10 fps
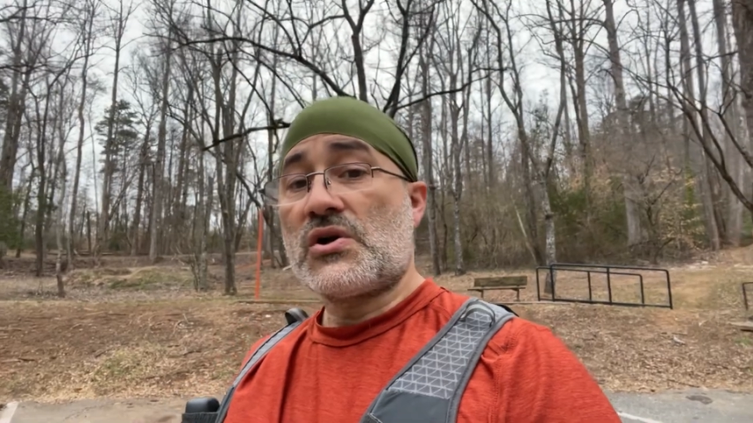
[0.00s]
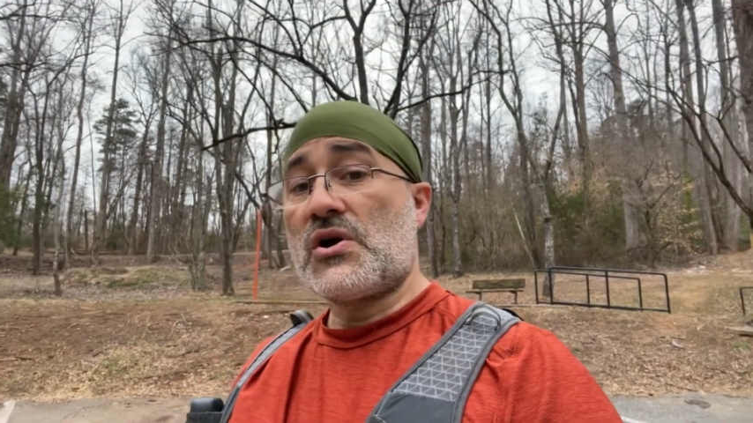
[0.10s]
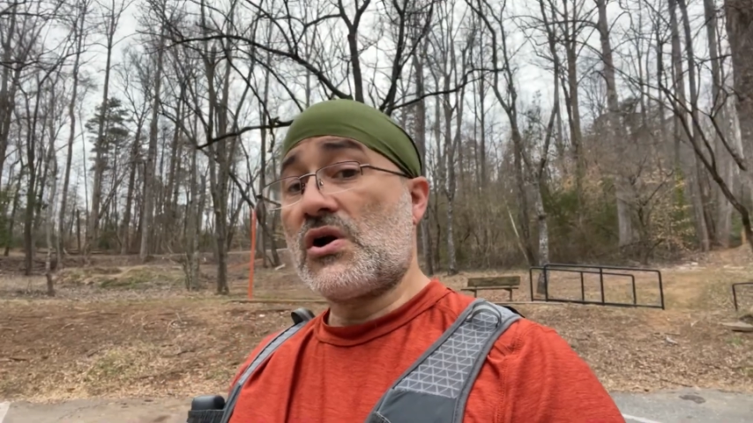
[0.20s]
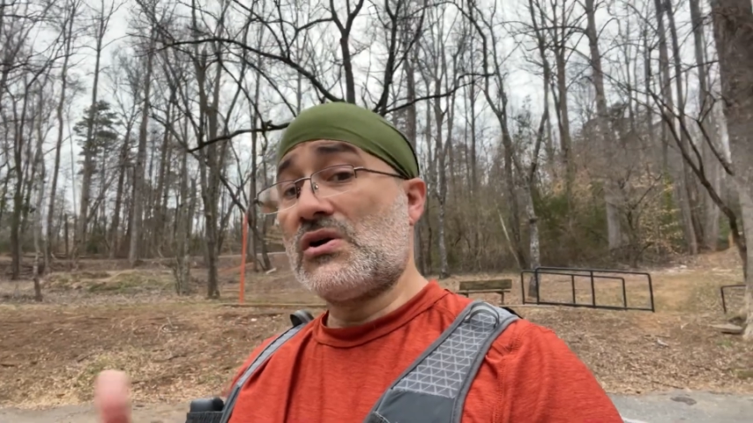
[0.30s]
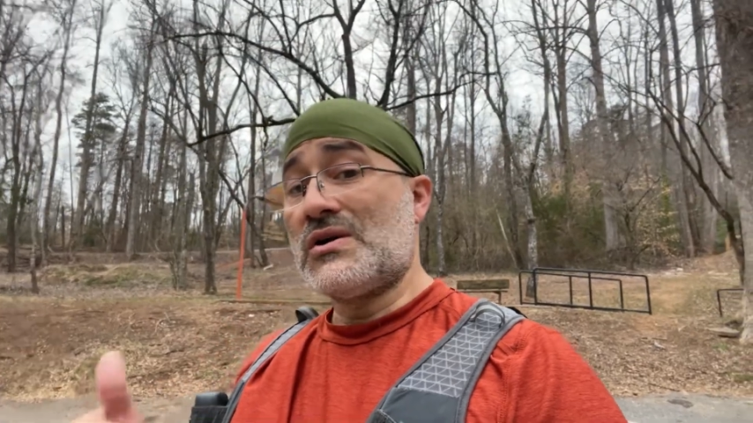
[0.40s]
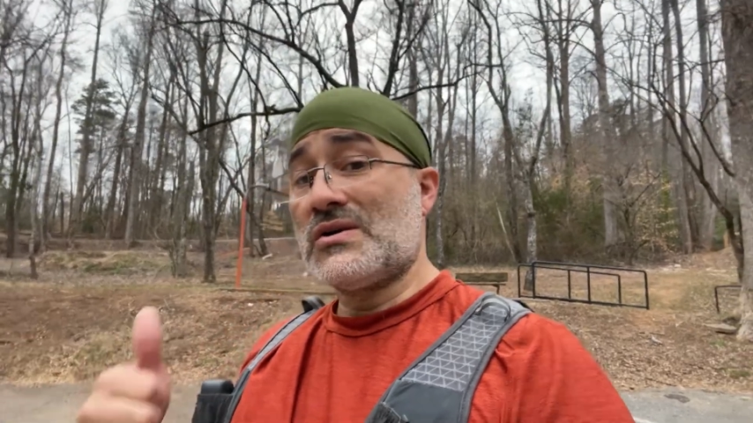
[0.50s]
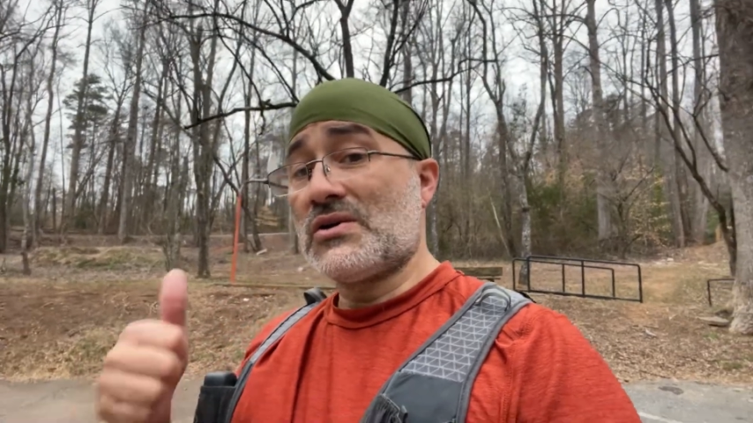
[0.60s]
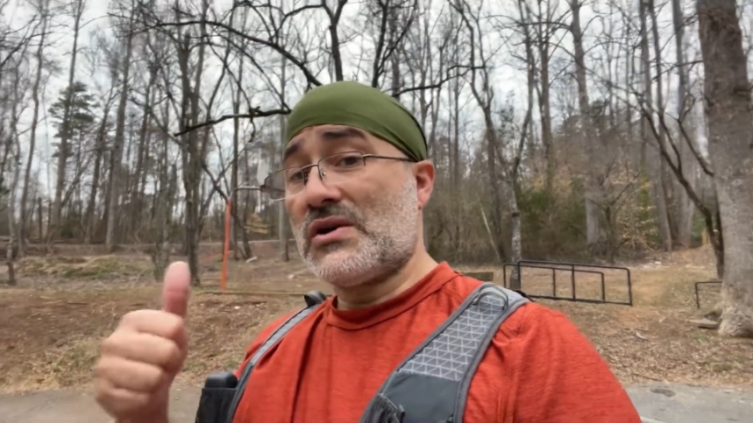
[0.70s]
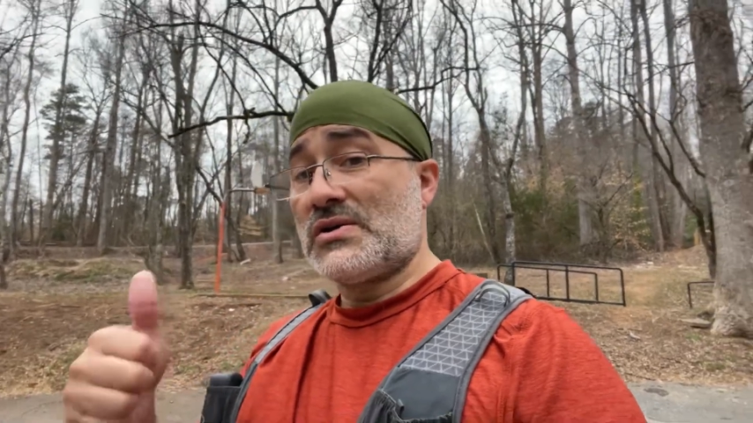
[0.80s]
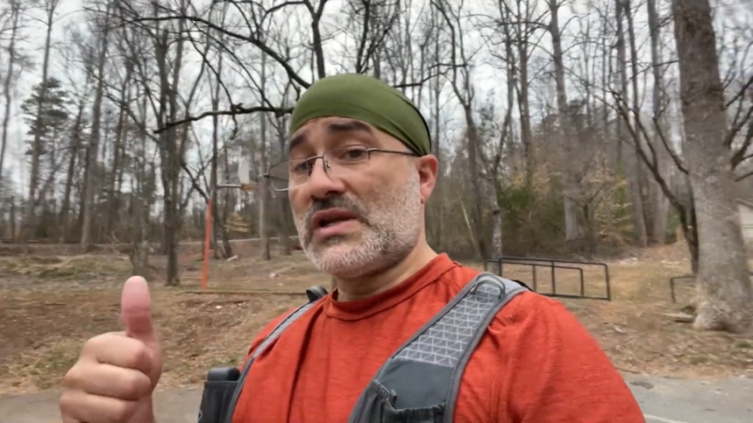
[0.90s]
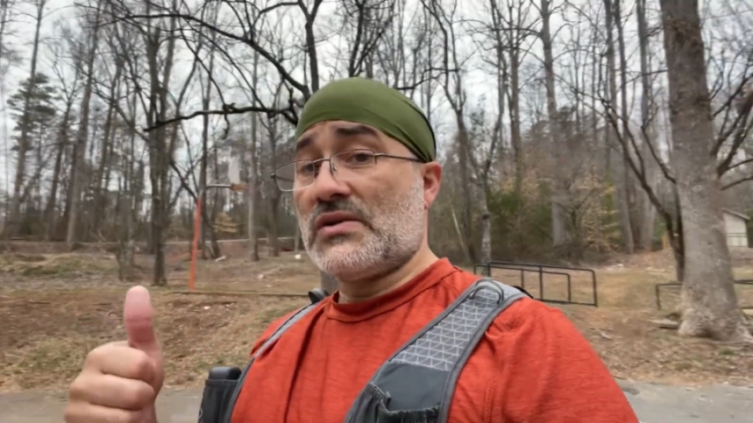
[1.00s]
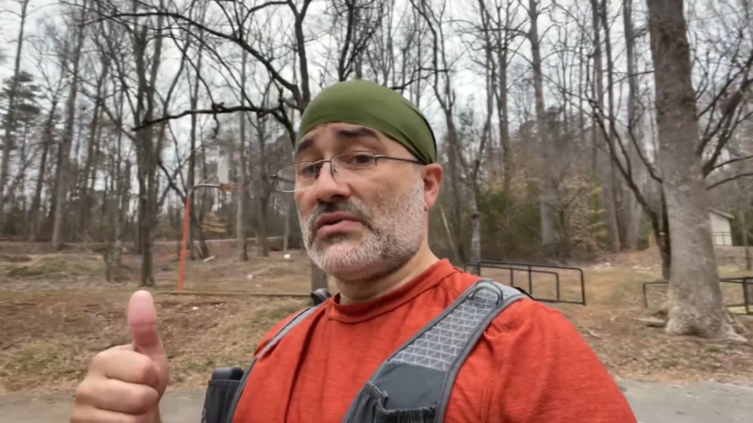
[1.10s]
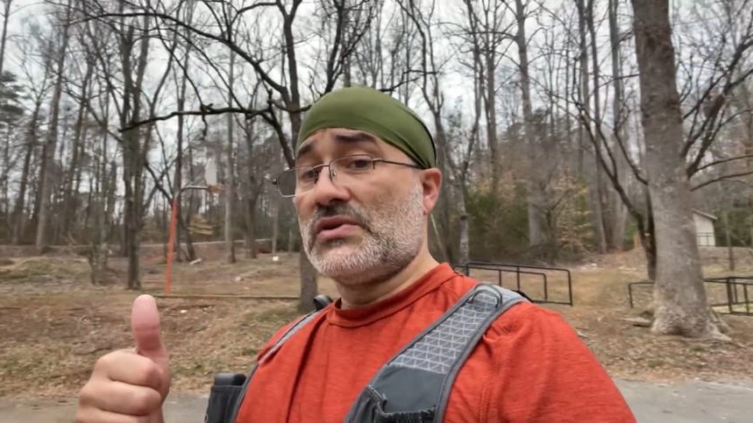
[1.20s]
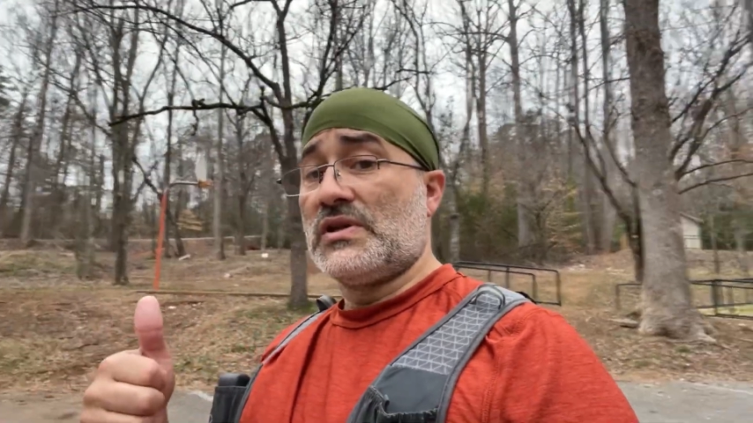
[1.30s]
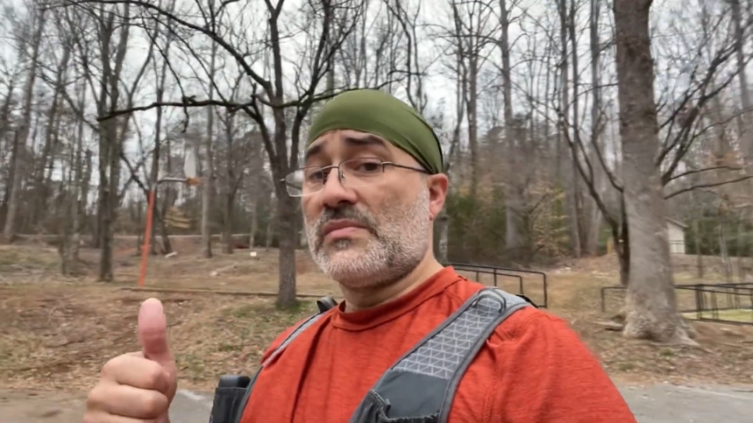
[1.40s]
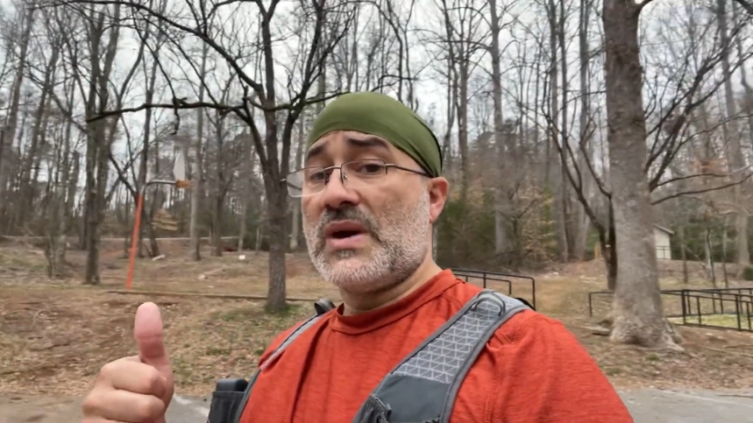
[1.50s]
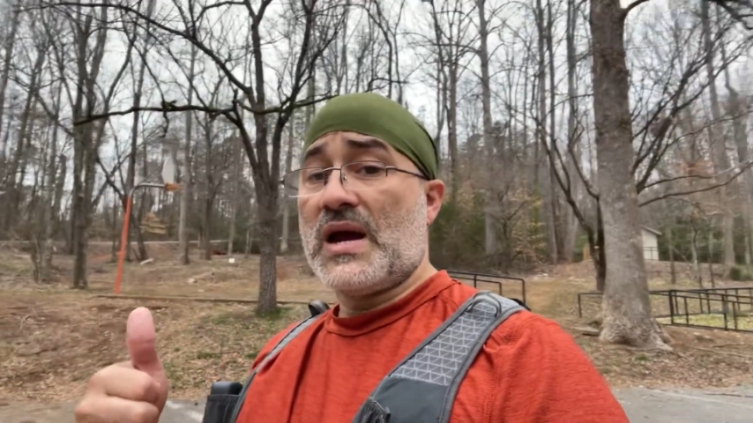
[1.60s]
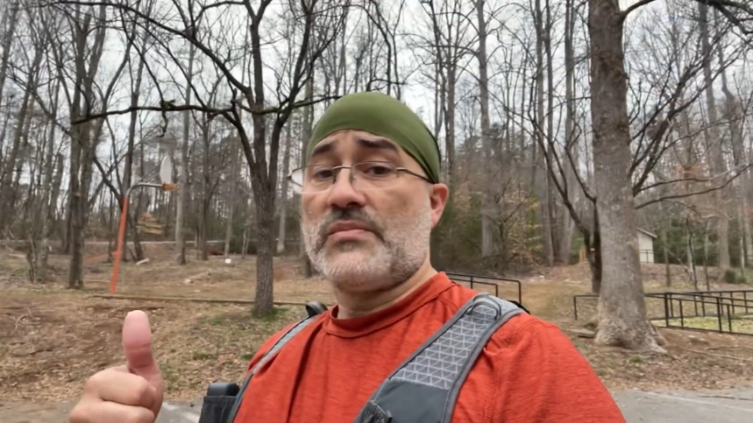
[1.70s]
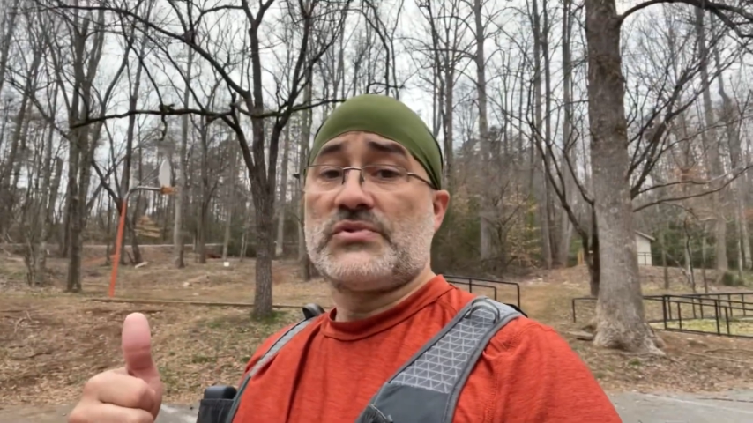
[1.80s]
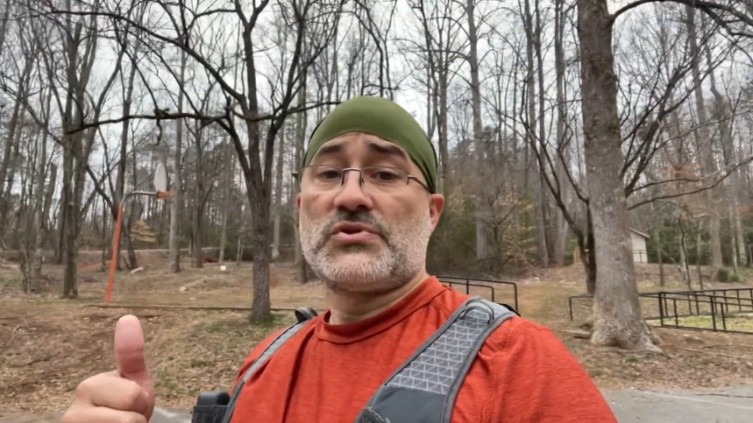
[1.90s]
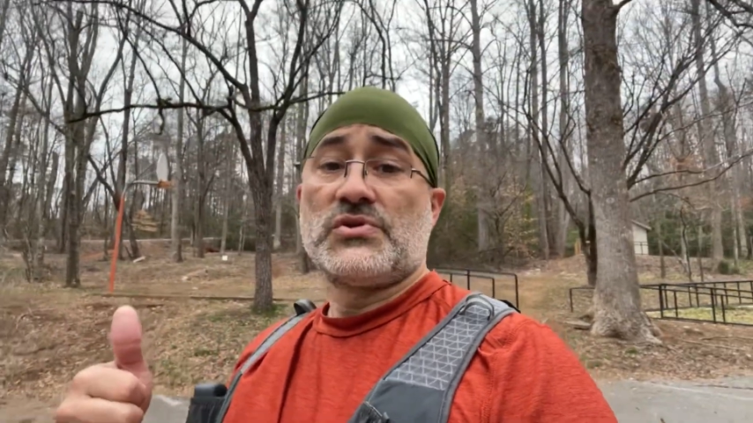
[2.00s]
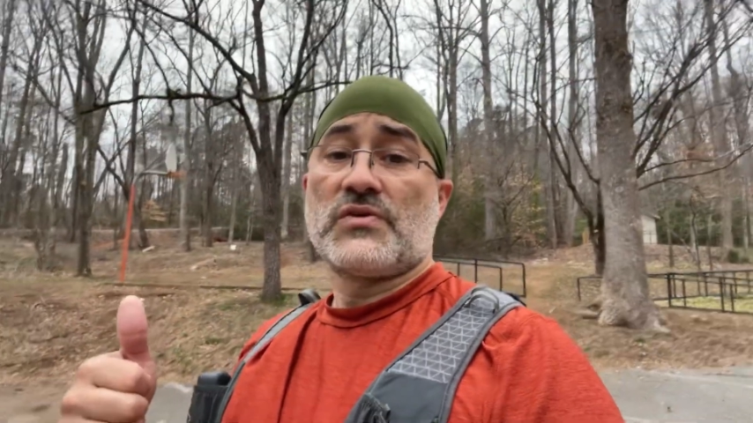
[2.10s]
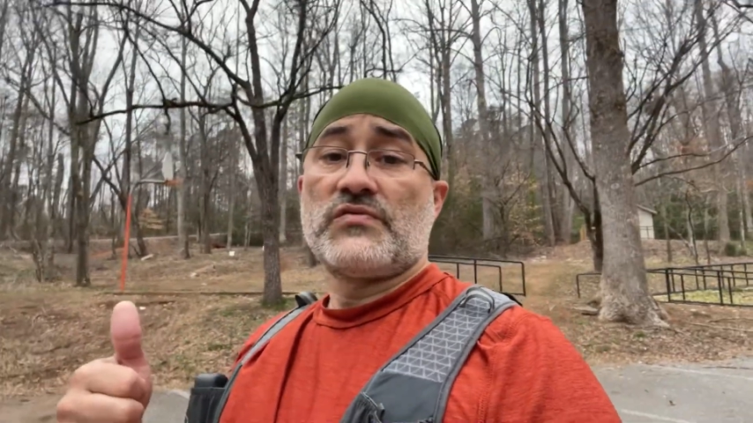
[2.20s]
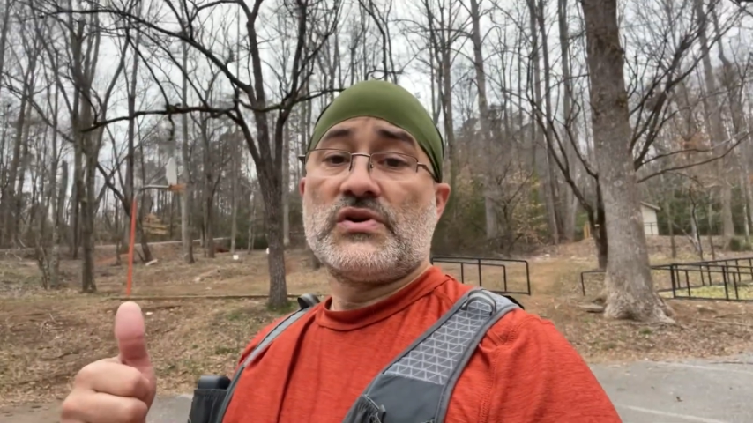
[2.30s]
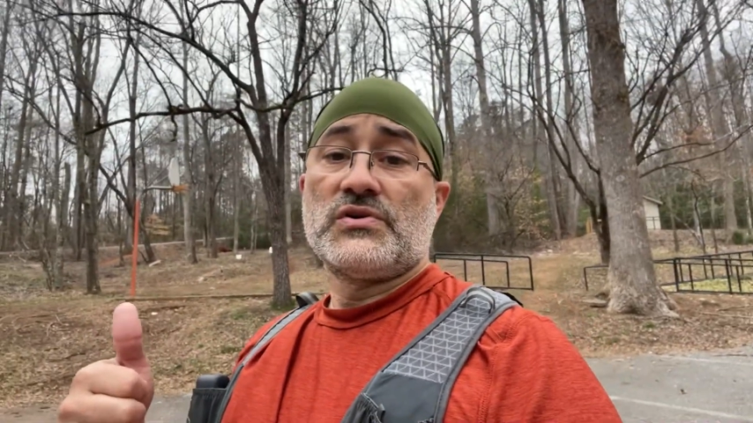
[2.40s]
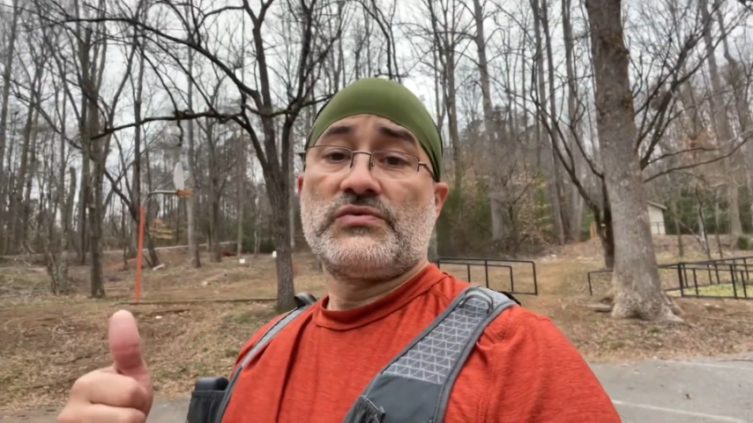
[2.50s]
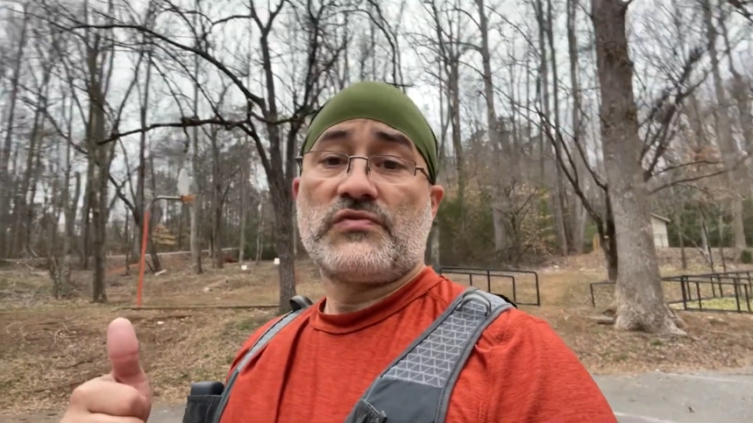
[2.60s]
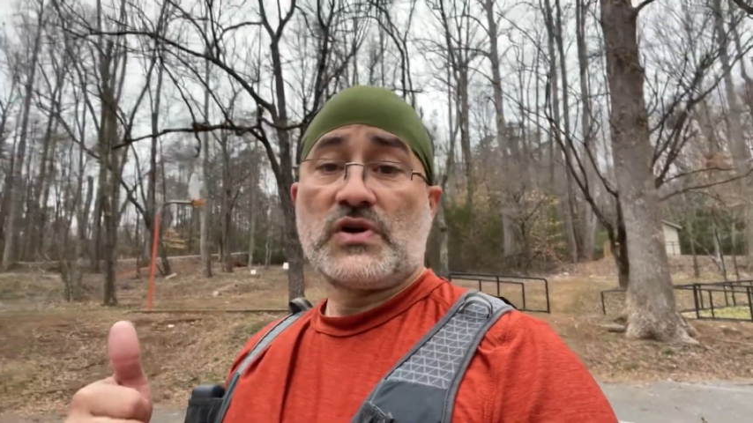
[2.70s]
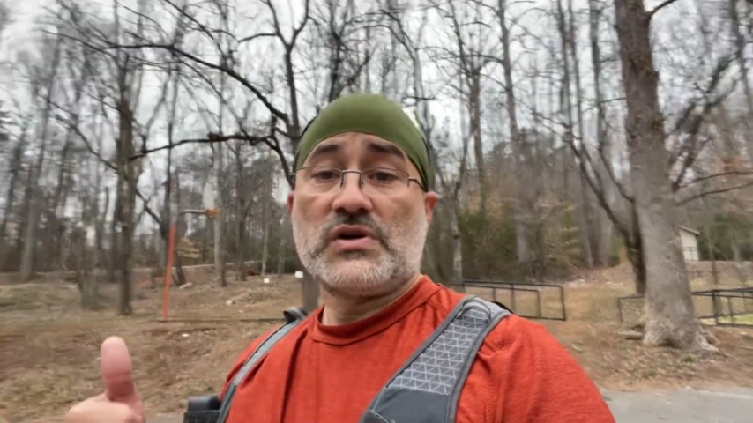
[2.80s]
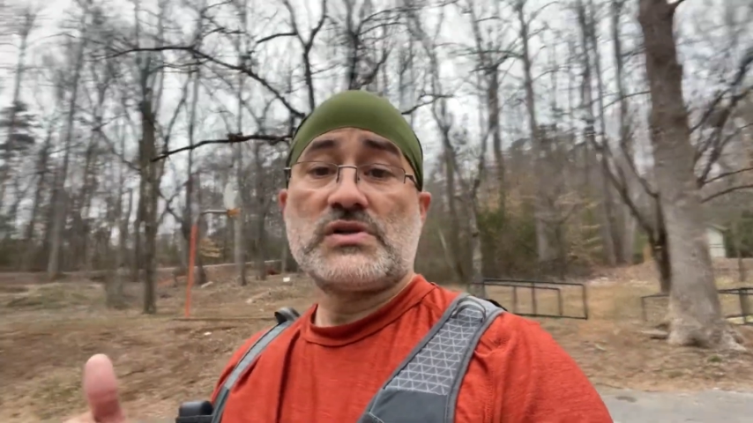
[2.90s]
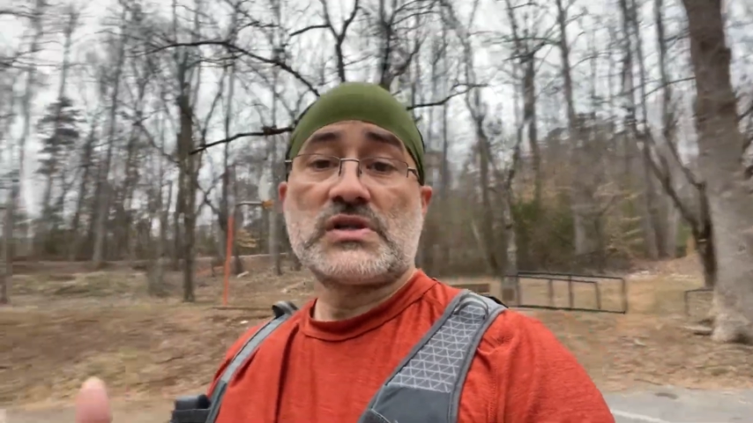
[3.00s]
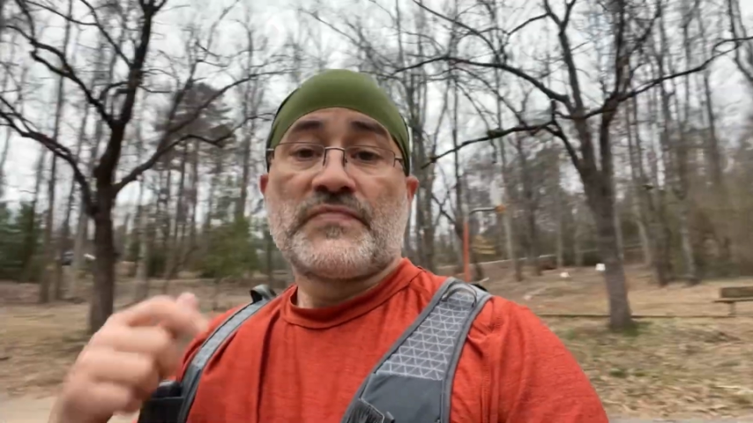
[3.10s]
aren't downloading the map to their phone first,